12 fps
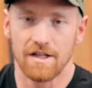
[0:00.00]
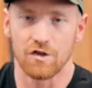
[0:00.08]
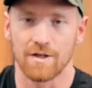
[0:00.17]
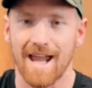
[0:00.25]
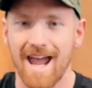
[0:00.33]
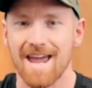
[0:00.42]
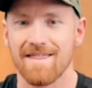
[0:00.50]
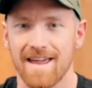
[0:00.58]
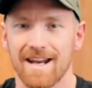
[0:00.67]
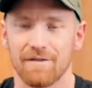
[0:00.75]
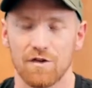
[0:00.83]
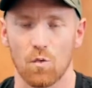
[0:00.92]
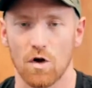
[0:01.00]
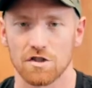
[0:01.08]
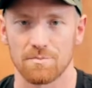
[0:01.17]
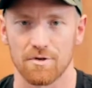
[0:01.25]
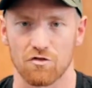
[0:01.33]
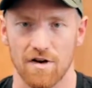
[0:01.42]
You can then, if you want
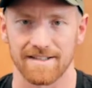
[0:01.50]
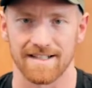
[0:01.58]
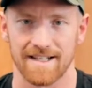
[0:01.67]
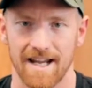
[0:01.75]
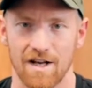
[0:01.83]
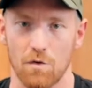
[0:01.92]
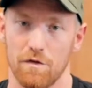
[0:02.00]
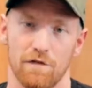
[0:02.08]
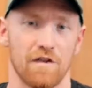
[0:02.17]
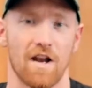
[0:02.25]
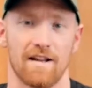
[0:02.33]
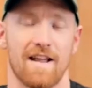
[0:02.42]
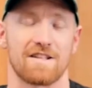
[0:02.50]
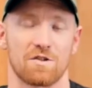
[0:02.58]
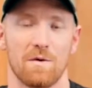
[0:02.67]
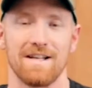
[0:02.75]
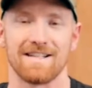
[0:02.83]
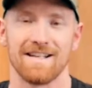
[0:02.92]
to progress it again, or if you feel like that's
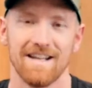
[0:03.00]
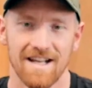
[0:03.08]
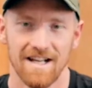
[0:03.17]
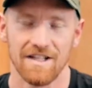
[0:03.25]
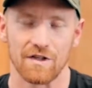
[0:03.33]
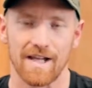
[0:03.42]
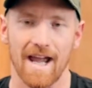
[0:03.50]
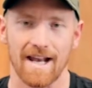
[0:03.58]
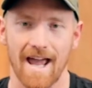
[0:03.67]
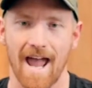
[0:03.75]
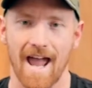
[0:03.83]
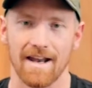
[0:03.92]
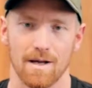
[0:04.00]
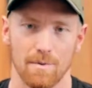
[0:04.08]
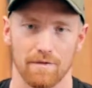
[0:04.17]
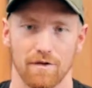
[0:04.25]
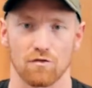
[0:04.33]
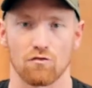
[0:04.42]
too easy, you can add a bit
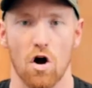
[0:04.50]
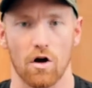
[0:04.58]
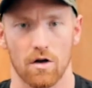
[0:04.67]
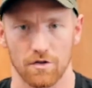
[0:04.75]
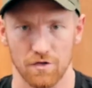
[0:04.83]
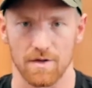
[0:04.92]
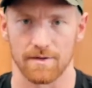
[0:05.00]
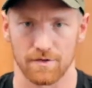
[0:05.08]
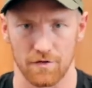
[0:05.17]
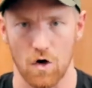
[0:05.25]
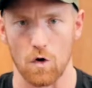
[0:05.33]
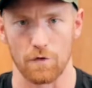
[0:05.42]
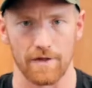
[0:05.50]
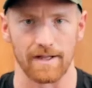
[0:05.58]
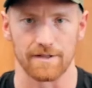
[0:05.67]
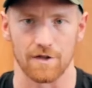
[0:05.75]
of a rock to the whole thing.